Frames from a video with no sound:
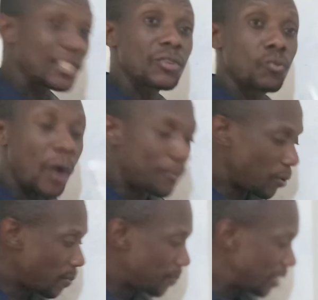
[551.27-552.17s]
were
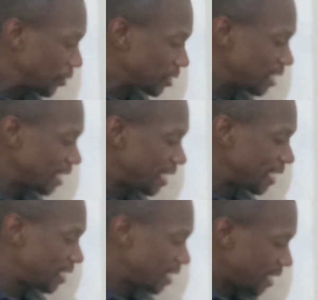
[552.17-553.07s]
probably not
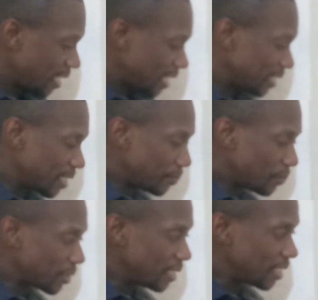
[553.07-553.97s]
needed in the
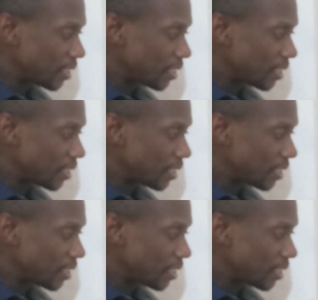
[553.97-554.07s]
body.